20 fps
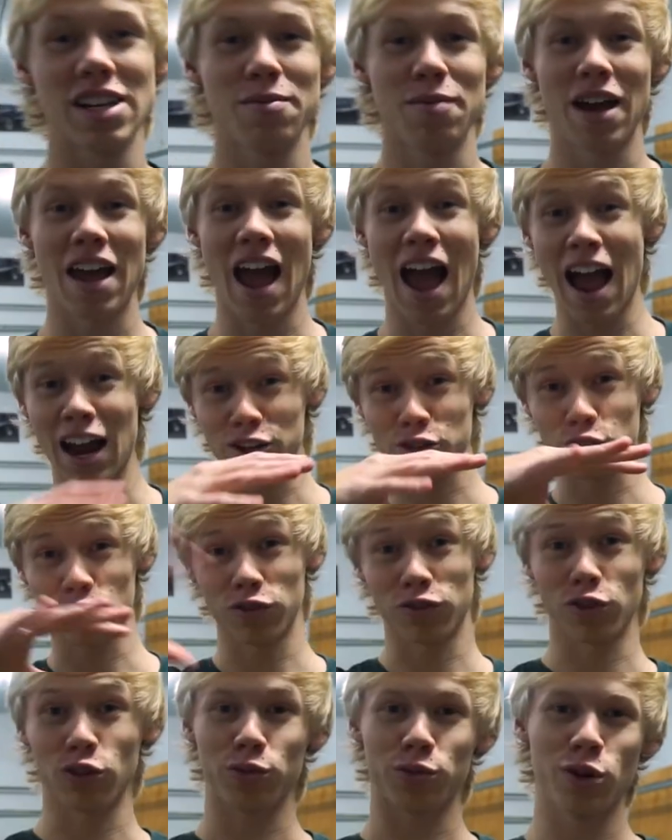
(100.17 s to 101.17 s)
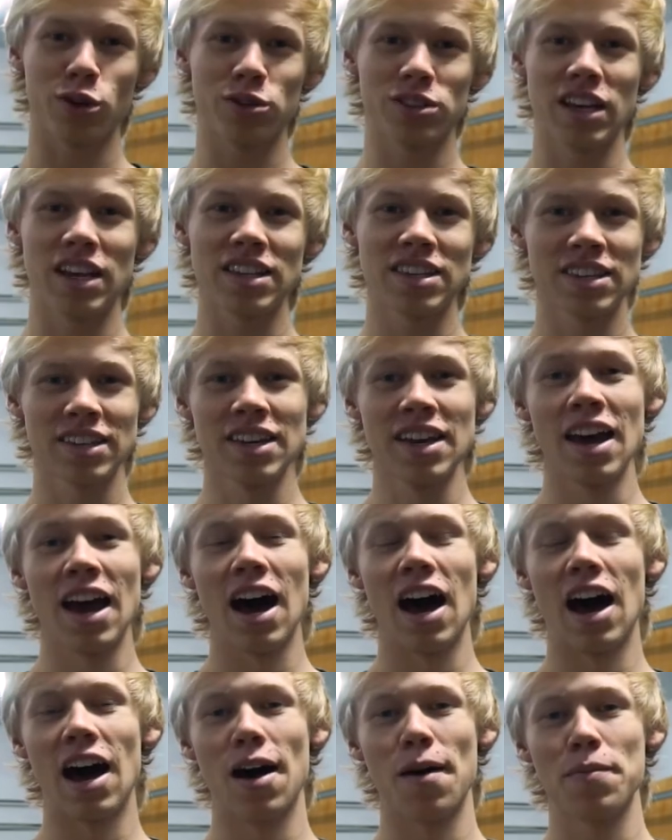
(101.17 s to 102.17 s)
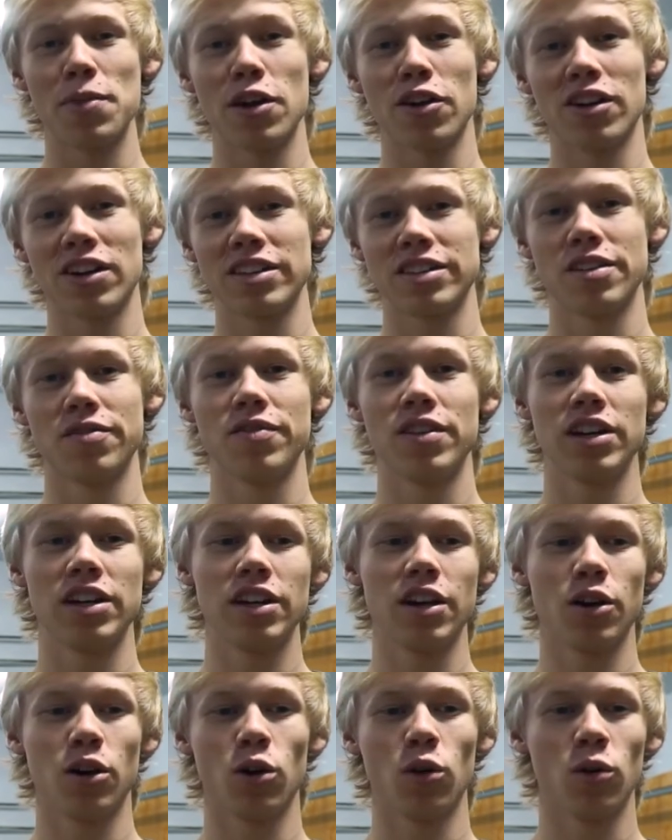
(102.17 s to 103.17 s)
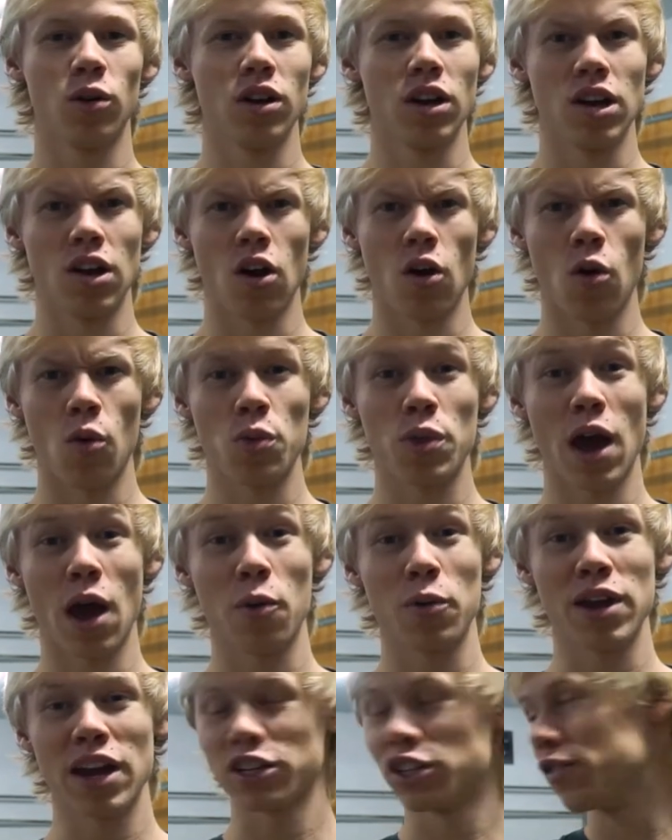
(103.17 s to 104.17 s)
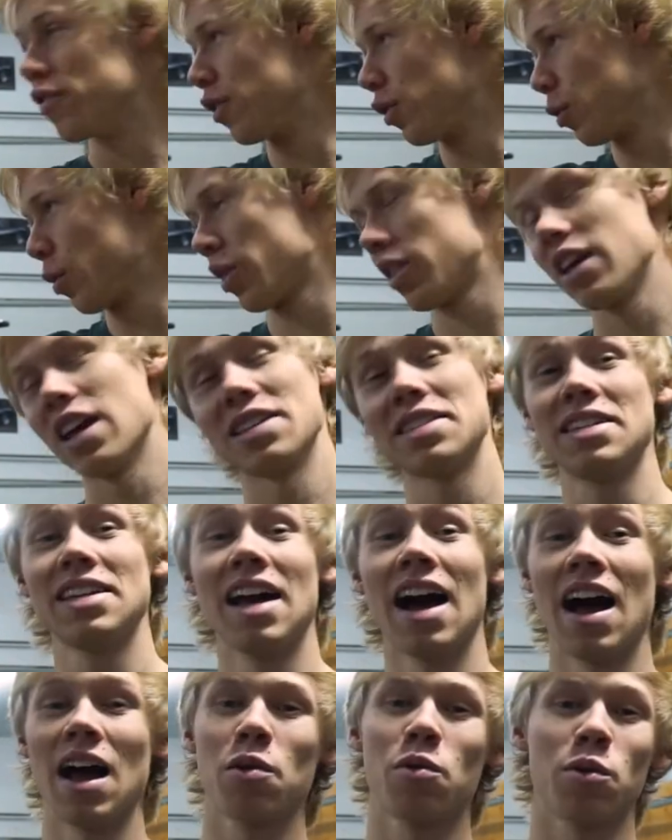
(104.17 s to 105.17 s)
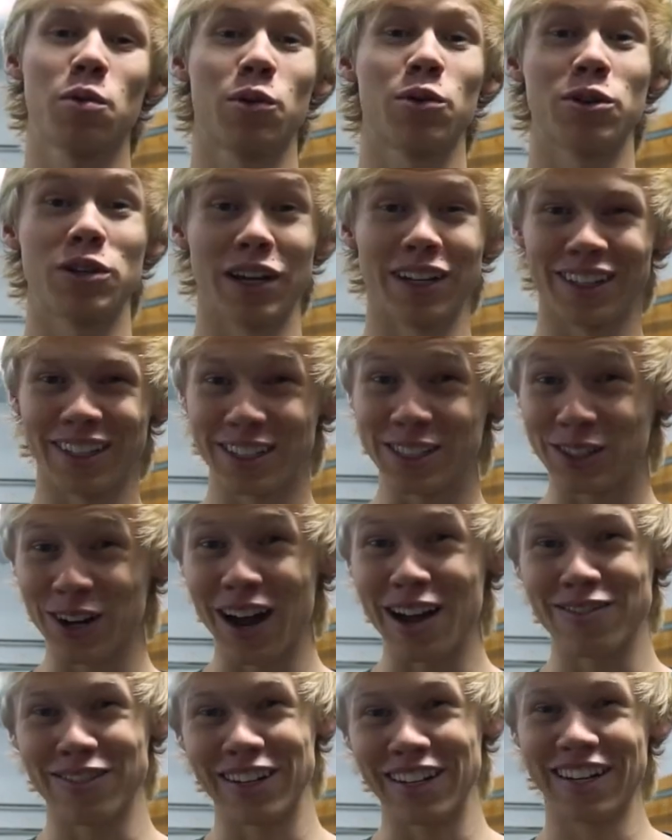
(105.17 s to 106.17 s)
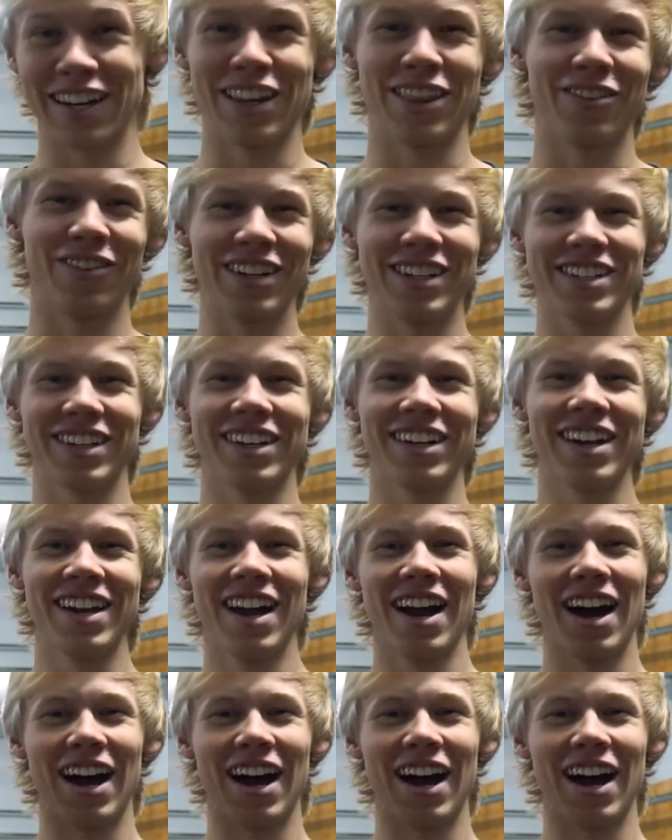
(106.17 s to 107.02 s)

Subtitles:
in my actual full process, there is a video that we actually filmed with the STI when we were daily driving it in the winter.